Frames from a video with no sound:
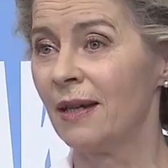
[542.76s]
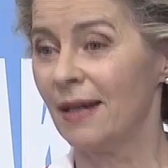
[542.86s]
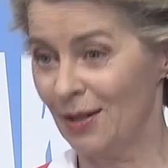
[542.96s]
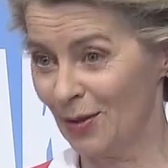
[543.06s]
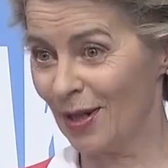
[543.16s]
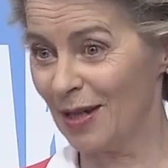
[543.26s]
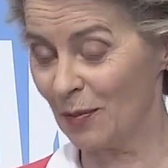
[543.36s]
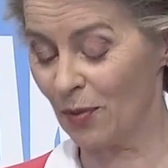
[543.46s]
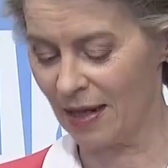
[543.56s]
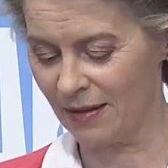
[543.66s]
in today's
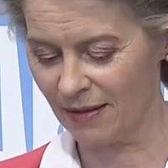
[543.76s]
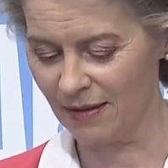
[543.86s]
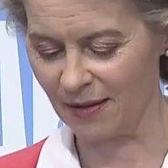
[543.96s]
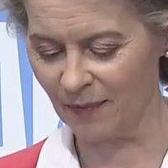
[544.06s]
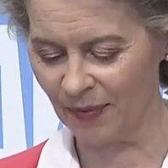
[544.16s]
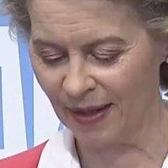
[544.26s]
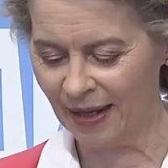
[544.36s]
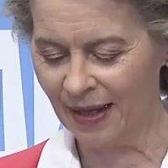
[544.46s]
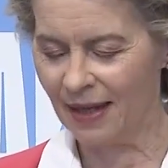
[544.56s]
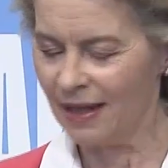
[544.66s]
prices.
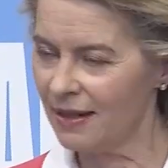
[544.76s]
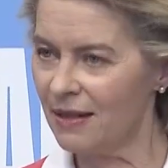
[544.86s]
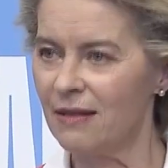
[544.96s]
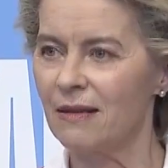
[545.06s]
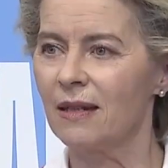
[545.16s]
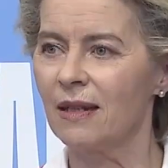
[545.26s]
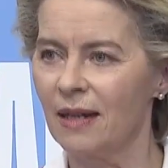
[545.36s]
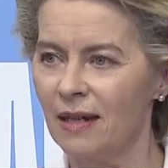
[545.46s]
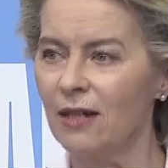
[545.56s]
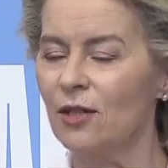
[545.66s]
It is the
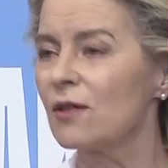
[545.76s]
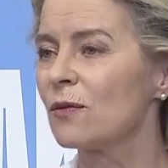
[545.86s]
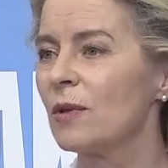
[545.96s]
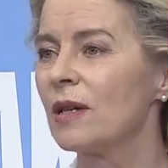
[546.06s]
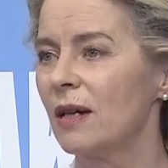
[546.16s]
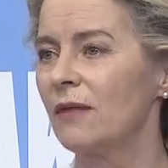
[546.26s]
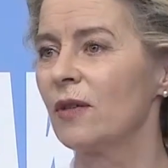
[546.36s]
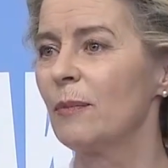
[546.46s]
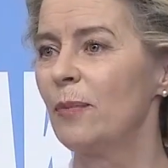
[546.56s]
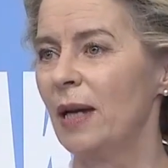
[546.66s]
largest
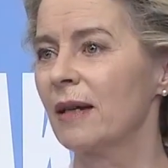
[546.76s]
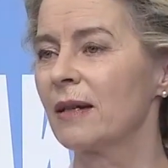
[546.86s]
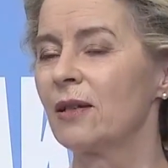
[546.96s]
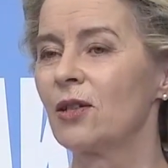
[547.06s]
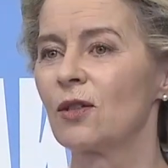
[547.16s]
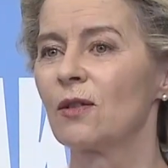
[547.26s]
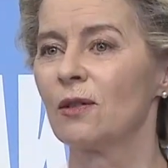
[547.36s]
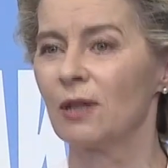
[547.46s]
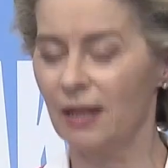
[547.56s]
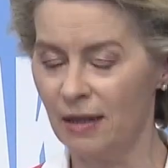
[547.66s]
recovery package
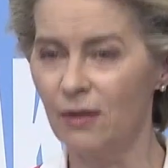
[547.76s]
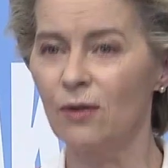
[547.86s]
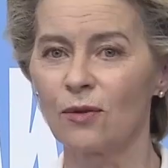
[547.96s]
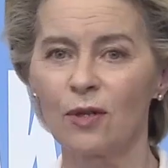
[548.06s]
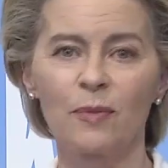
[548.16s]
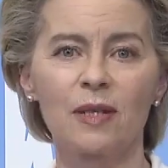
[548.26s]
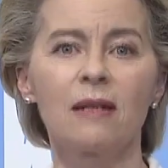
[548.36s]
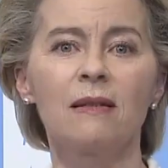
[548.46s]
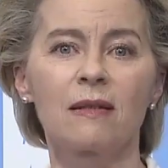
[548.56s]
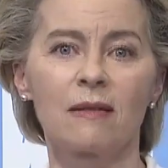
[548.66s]
in Europe
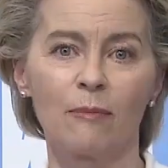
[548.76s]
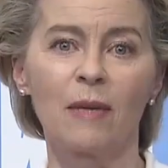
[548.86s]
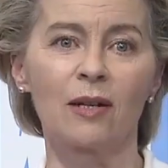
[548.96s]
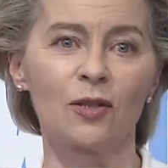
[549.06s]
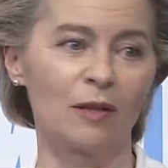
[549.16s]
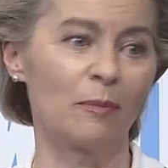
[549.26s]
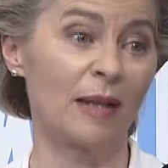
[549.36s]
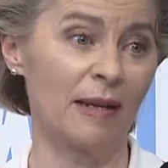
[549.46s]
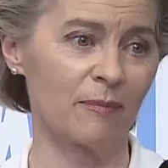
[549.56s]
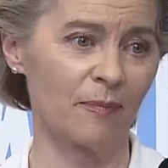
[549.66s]
since the Marshall
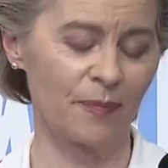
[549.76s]
Plan.